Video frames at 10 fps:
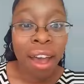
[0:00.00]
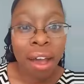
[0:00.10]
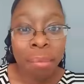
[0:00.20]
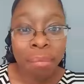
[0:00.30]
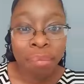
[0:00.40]

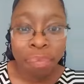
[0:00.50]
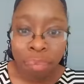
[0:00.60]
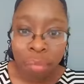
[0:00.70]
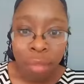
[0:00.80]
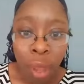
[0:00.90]
Um,
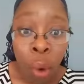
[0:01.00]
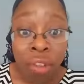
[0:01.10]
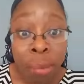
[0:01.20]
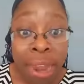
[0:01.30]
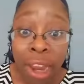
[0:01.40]

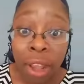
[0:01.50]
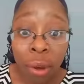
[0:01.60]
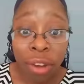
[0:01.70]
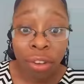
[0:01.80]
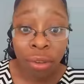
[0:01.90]
oh, somebody had a
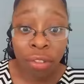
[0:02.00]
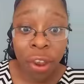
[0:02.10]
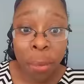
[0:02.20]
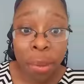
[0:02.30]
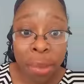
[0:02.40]
good question. So
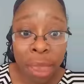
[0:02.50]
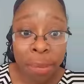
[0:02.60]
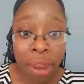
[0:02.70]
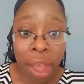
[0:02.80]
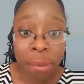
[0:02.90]
therapy
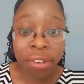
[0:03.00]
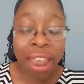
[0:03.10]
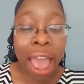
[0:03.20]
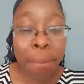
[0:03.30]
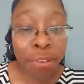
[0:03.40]
may be an
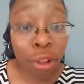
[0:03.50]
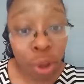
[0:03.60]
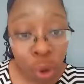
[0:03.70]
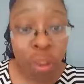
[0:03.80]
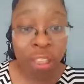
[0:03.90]
option.
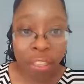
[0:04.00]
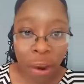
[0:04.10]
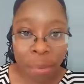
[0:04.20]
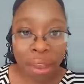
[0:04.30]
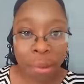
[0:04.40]
Absolutely,
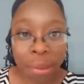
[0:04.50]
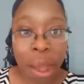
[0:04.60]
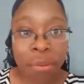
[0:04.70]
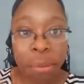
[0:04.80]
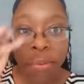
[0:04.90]
therapy could
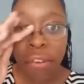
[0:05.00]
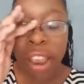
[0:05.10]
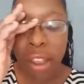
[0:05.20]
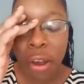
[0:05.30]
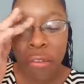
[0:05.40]
be an option.
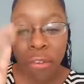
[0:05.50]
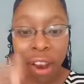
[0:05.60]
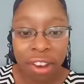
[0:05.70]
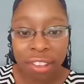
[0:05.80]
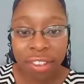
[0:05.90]
Before I get off
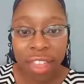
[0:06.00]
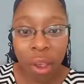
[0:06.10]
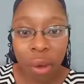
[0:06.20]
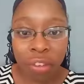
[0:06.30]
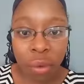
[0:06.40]
on her, I did see
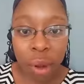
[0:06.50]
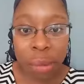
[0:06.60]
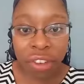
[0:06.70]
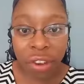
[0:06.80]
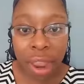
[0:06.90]
that question. I
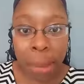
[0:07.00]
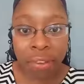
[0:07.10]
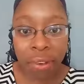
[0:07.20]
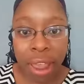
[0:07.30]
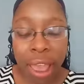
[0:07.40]
want to make sure I
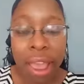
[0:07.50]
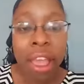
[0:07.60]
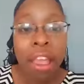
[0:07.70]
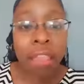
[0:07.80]
answer that.